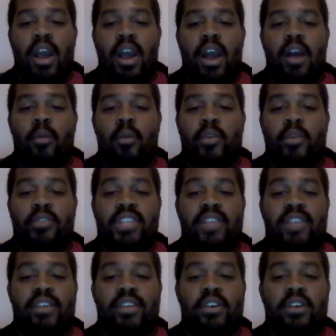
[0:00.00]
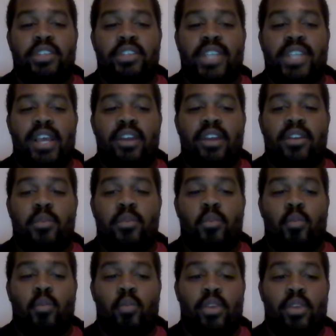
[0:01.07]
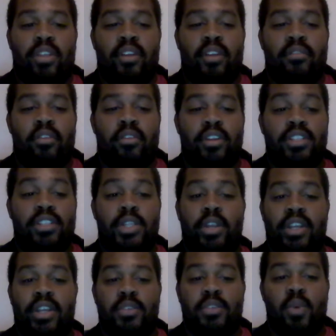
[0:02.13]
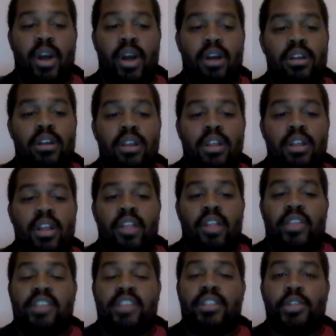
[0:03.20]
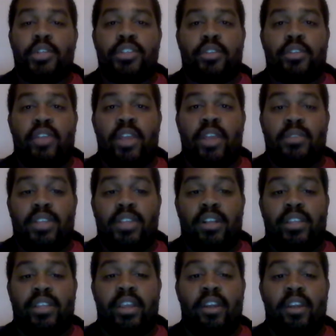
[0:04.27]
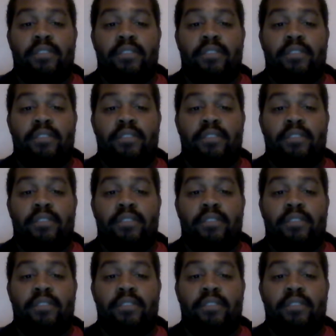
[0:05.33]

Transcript: when receiving ultrasound and were therefore excluded as well. The exclusion rate was held here at